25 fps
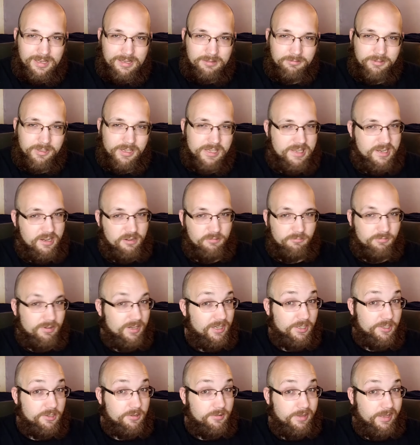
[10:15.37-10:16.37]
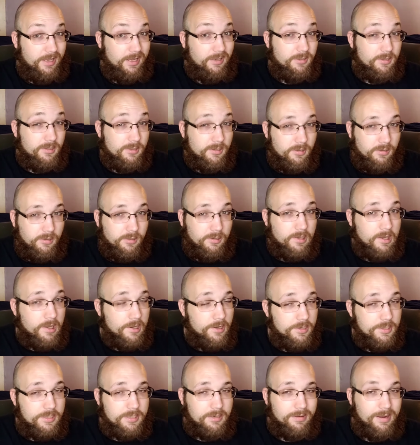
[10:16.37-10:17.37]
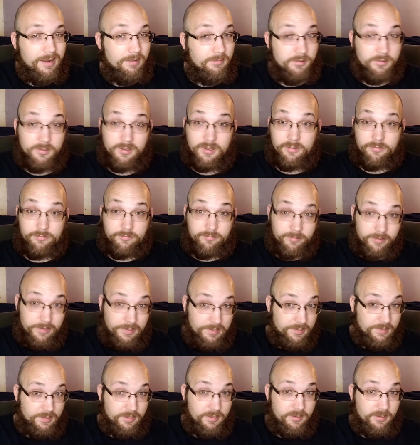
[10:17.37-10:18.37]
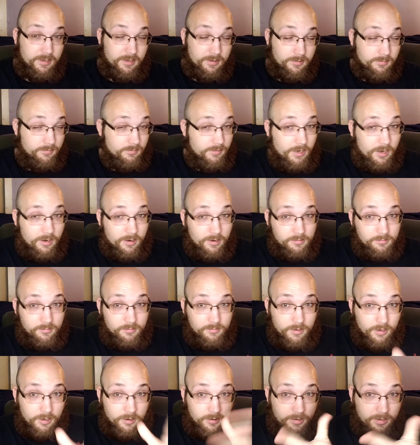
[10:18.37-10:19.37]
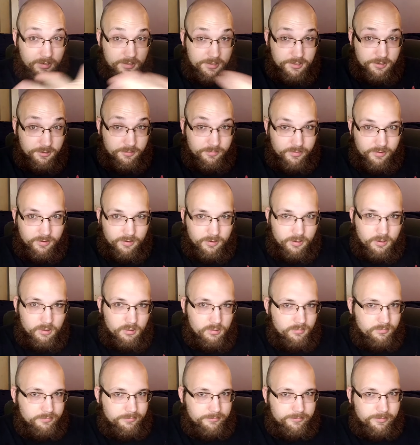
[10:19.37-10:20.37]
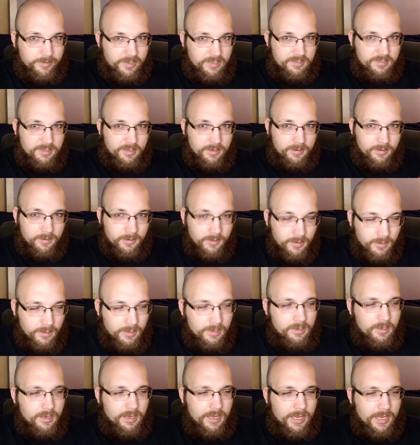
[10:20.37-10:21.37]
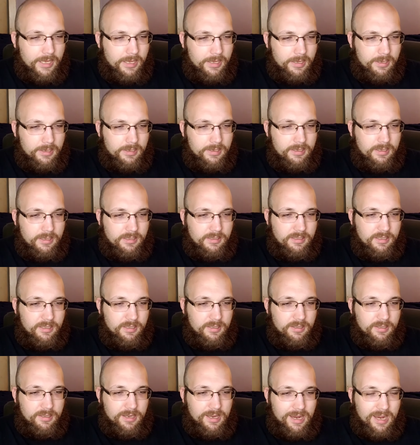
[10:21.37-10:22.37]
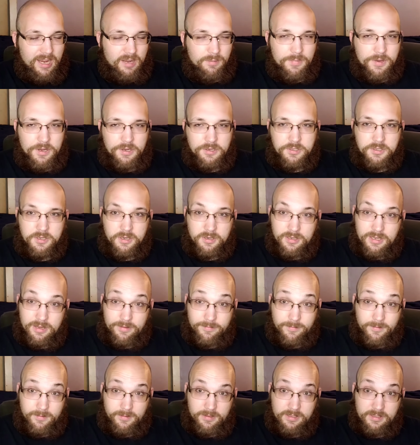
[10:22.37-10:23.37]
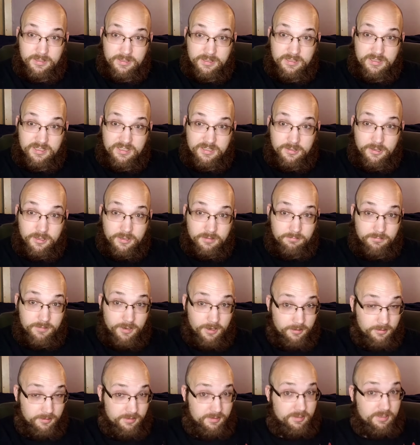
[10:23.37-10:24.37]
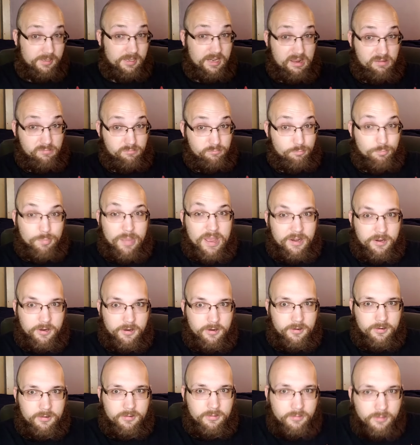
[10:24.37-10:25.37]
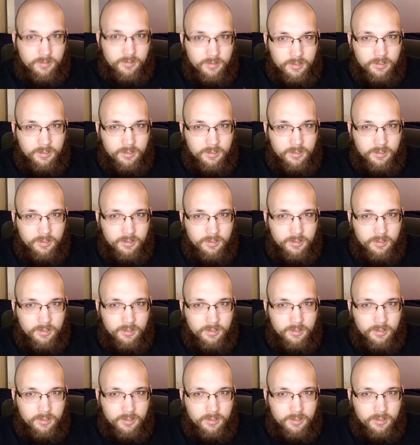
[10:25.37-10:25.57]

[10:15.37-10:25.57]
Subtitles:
really didn't want to do that. So after the Frieza arc is over, Golden Frieza, the animation definitely starts to get better.